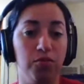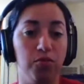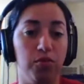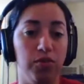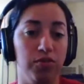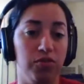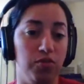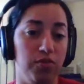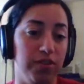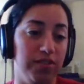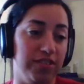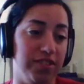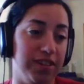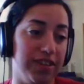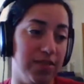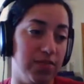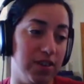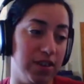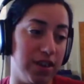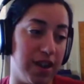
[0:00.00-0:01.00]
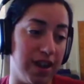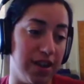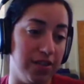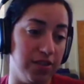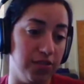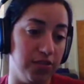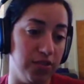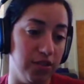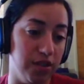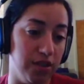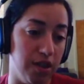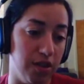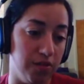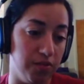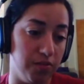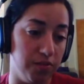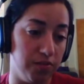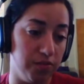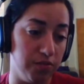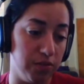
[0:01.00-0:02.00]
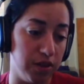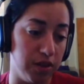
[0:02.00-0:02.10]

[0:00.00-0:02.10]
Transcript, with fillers: Was USC giving guys enough